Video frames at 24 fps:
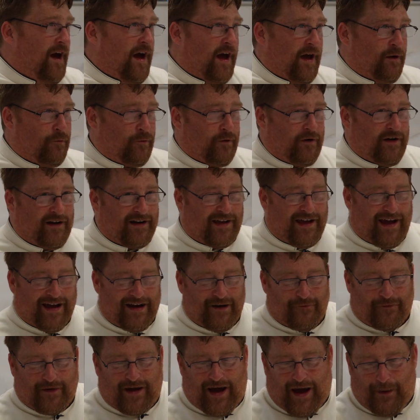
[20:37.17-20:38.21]
and we're in
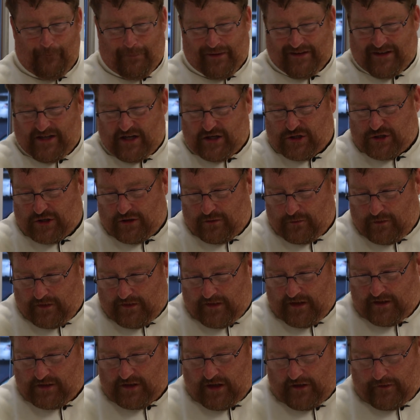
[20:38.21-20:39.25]
kind of competition
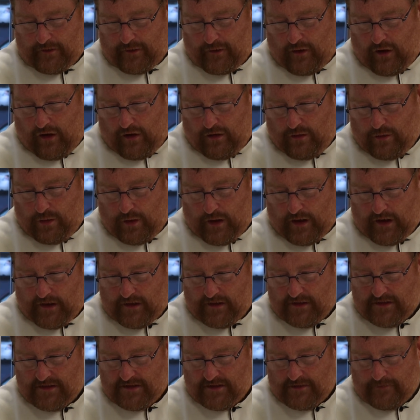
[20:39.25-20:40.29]
with each other
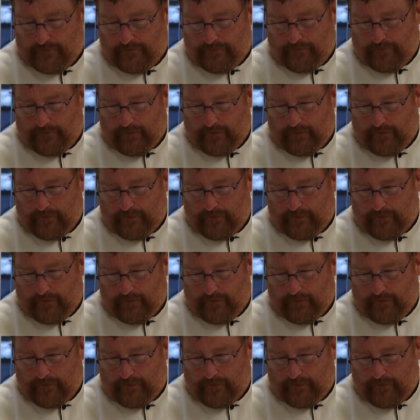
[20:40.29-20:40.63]
always.